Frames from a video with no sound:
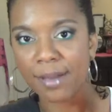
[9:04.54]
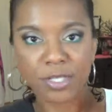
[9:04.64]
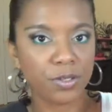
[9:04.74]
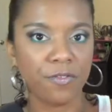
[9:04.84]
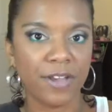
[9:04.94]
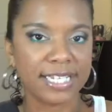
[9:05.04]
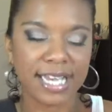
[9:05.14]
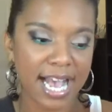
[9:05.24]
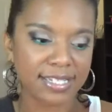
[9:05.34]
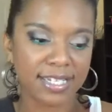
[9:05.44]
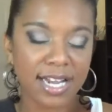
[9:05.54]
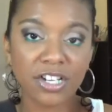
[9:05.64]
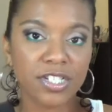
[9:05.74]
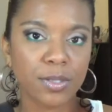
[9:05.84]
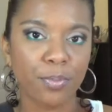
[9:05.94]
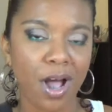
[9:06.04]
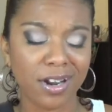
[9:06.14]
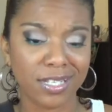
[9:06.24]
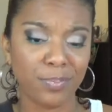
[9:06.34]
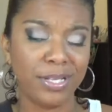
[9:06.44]
absolutely fantastic, not just the
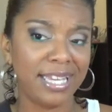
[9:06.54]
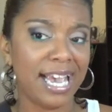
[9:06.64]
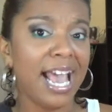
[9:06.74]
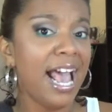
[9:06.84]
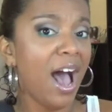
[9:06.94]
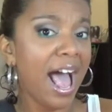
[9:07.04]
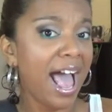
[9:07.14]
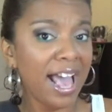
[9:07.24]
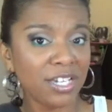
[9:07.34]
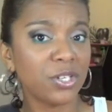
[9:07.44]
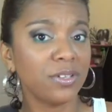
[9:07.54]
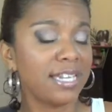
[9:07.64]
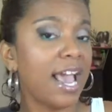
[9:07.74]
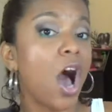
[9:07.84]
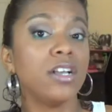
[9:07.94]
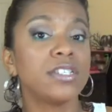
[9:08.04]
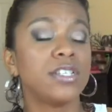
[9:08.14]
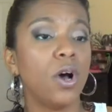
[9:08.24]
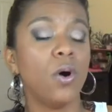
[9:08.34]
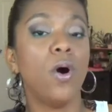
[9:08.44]
products, but they
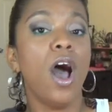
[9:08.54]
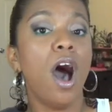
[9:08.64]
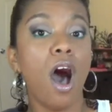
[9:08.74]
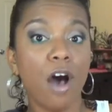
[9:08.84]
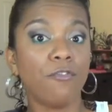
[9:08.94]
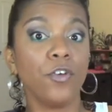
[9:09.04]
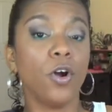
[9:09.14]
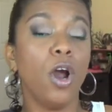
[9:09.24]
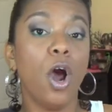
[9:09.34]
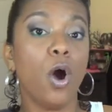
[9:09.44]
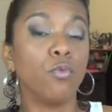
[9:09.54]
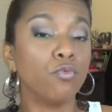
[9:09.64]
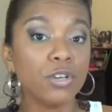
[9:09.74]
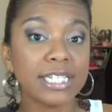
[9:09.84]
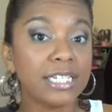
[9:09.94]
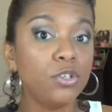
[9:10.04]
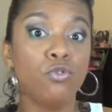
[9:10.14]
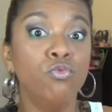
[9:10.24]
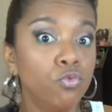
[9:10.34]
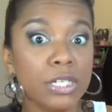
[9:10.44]
also offer a really
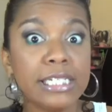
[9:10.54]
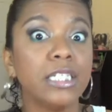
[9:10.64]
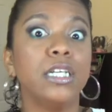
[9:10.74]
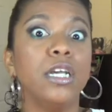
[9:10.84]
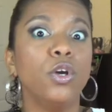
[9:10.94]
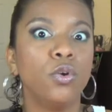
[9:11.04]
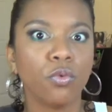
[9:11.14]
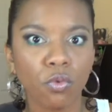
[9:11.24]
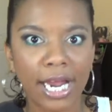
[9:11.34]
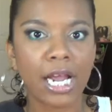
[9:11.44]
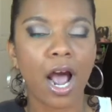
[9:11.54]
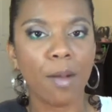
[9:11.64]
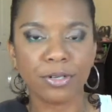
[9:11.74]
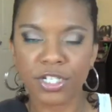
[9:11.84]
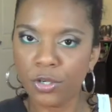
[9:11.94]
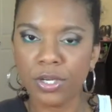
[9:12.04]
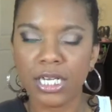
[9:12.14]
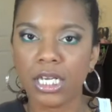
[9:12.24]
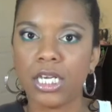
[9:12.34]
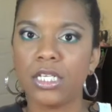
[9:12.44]
great
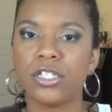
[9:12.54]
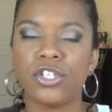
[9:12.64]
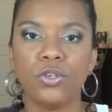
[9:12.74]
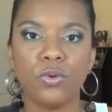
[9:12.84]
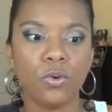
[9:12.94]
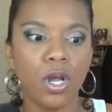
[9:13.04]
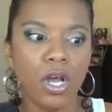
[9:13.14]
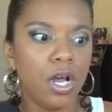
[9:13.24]
opportunity to